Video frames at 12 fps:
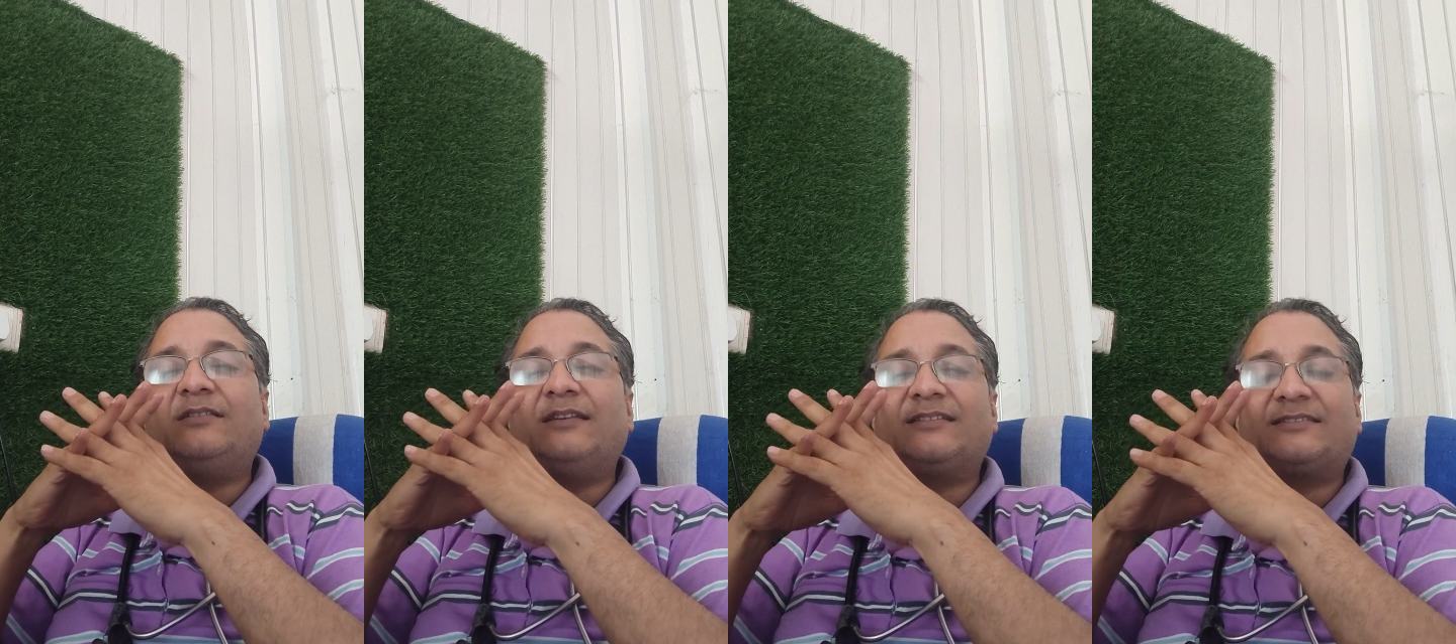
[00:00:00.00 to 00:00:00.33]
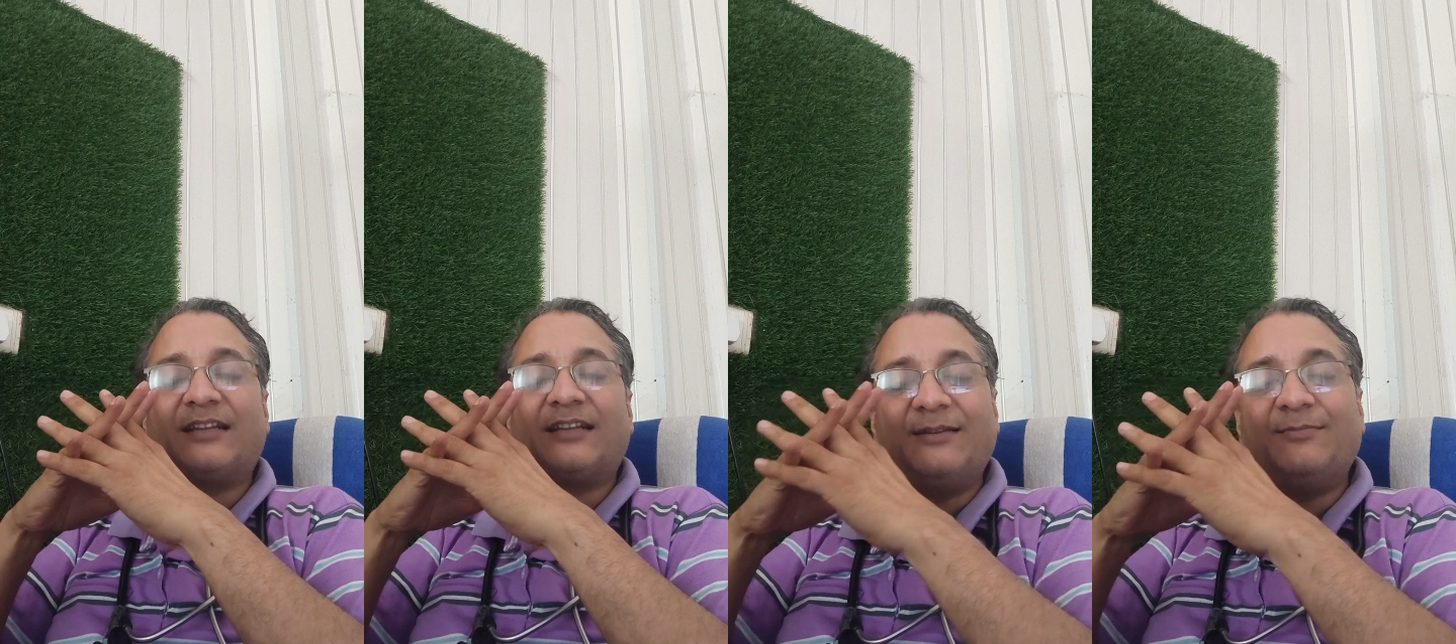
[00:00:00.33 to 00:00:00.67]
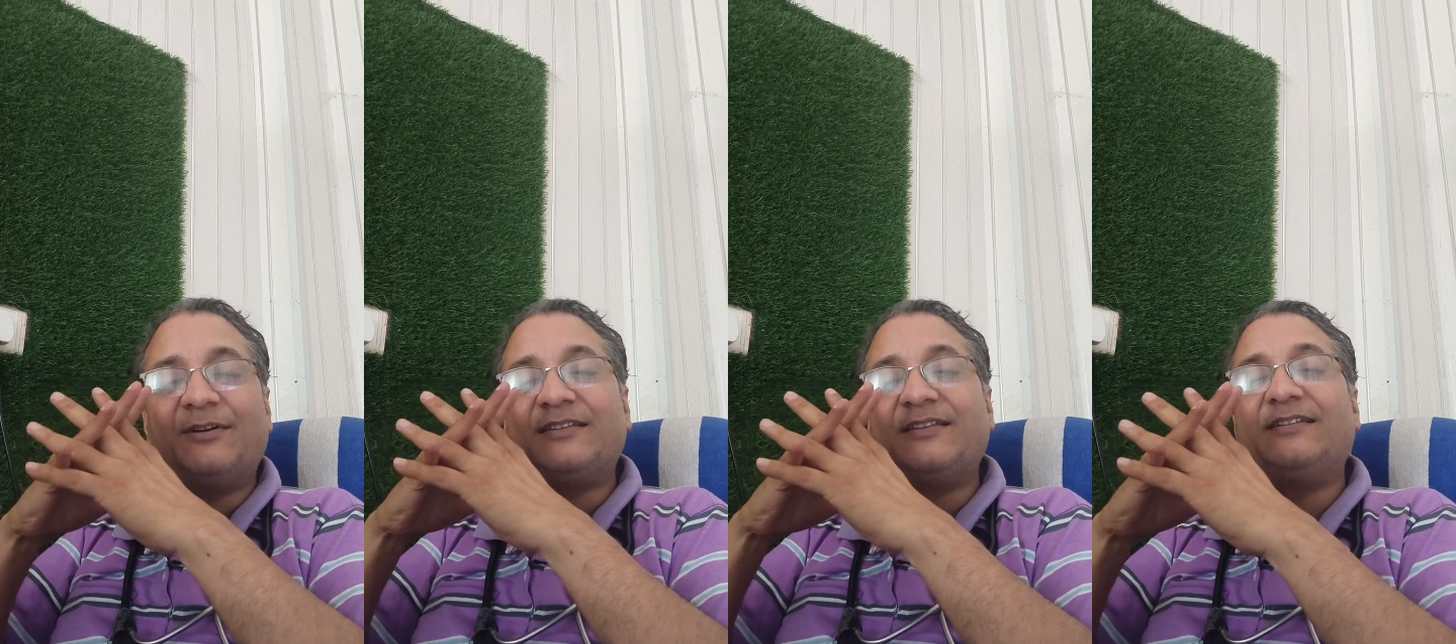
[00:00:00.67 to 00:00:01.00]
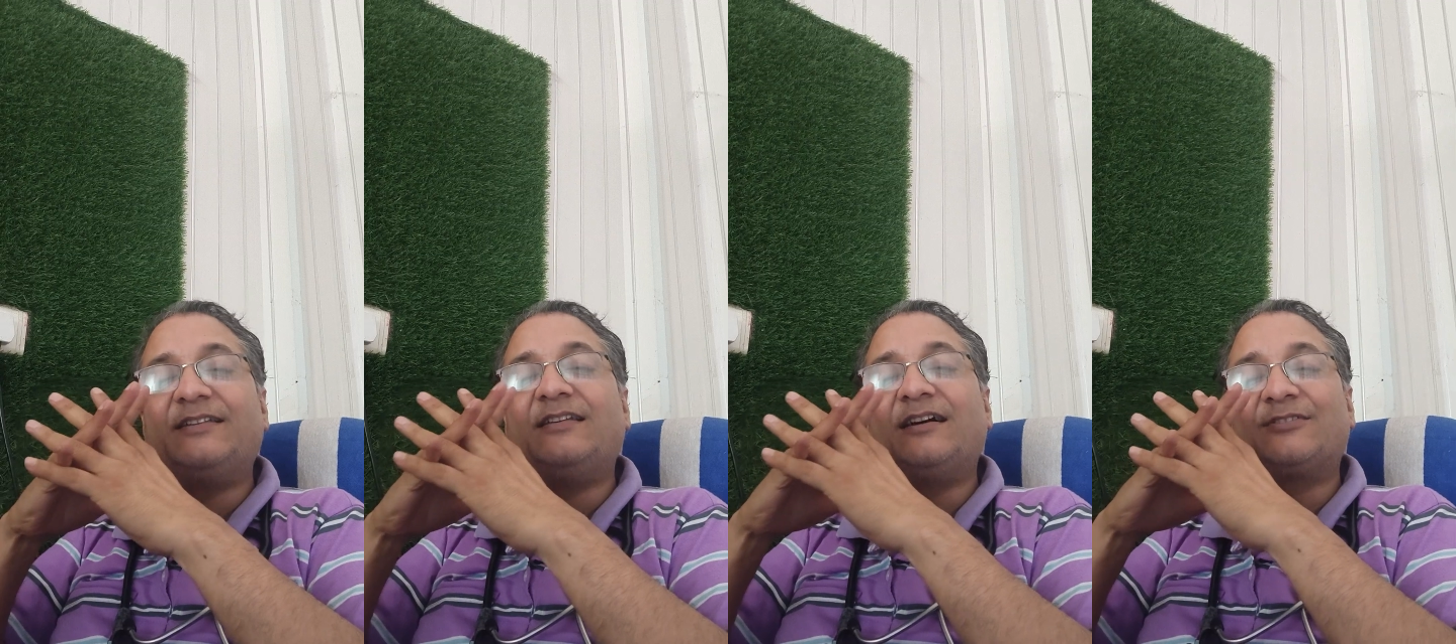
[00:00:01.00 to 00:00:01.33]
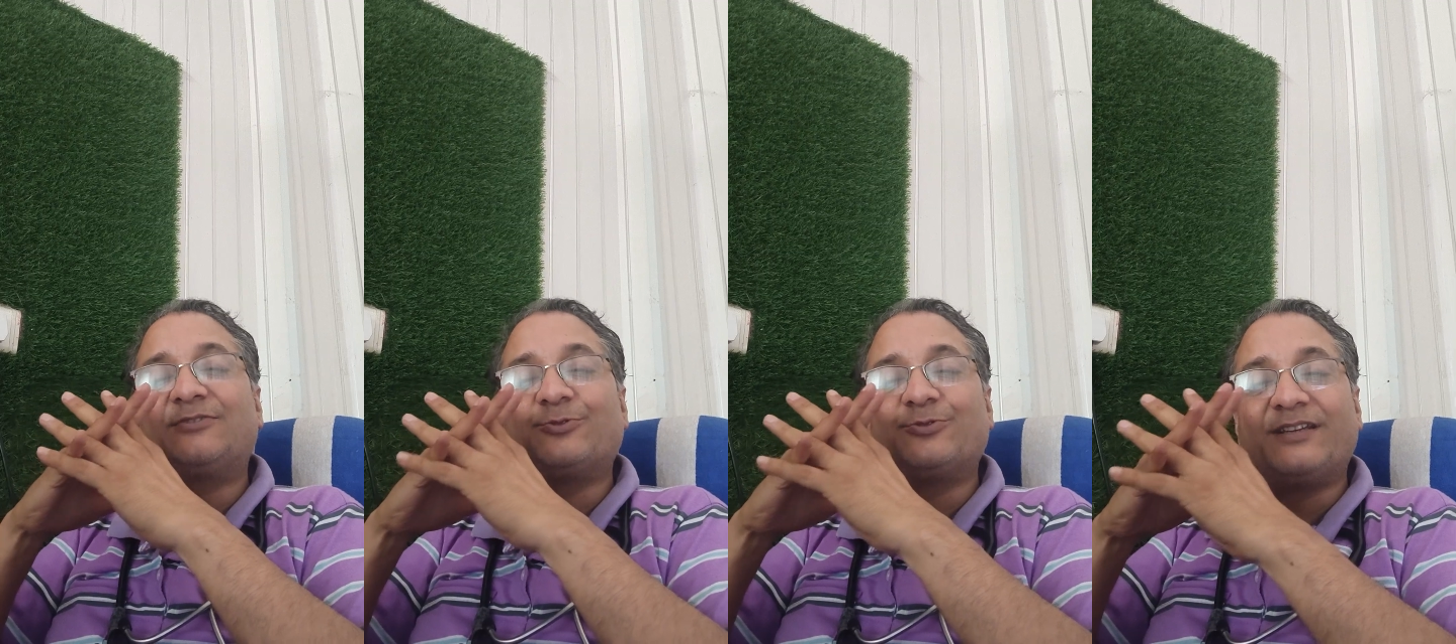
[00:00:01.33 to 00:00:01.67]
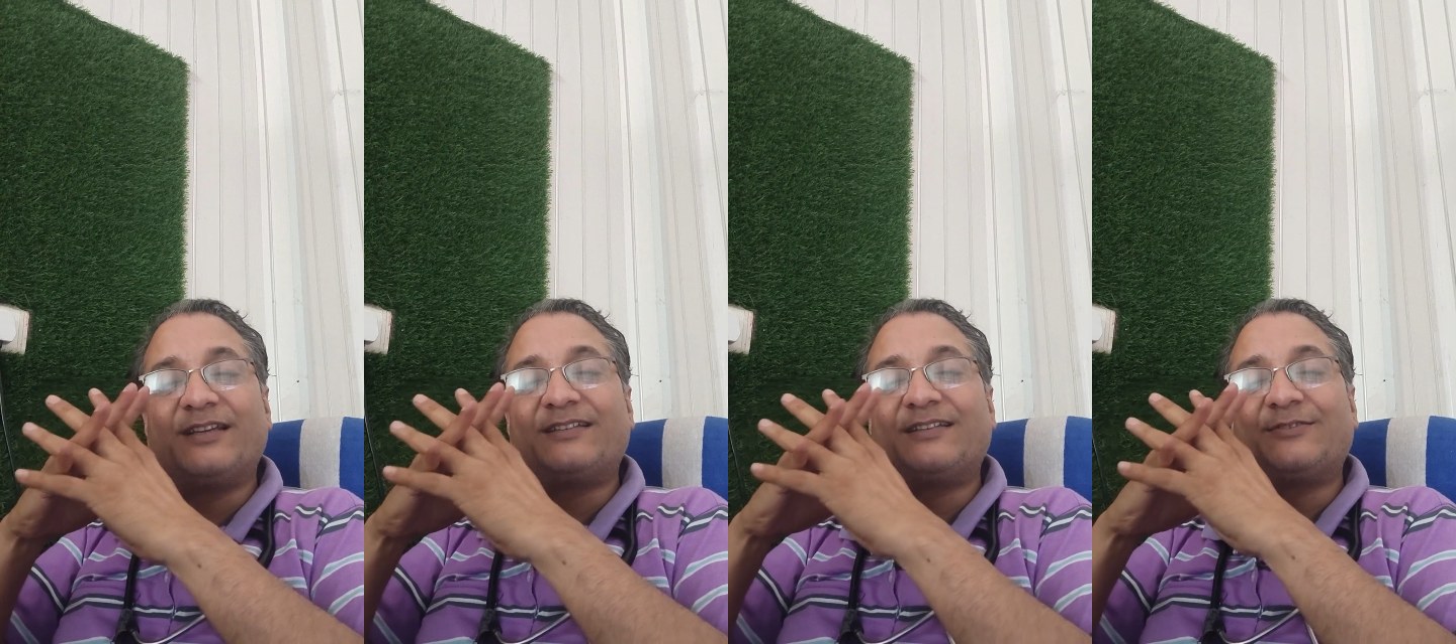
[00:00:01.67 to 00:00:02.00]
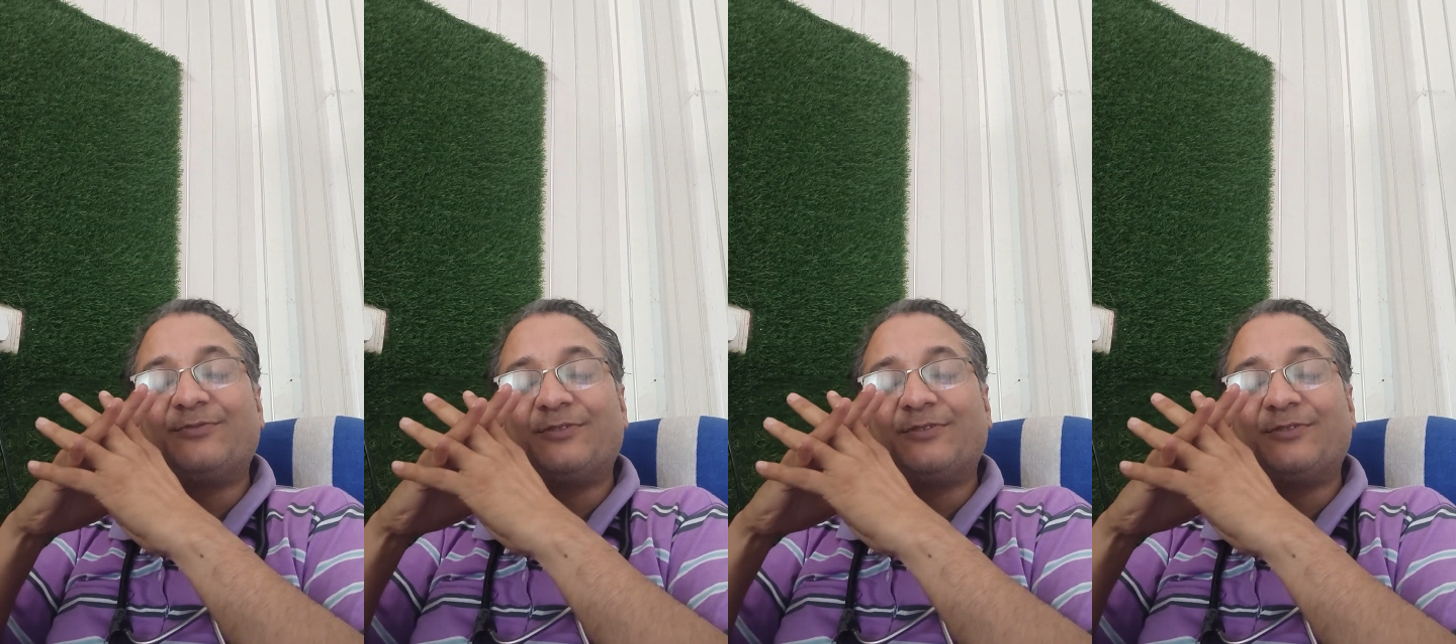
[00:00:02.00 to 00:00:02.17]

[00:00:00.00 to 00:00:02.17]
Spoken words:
the study material associated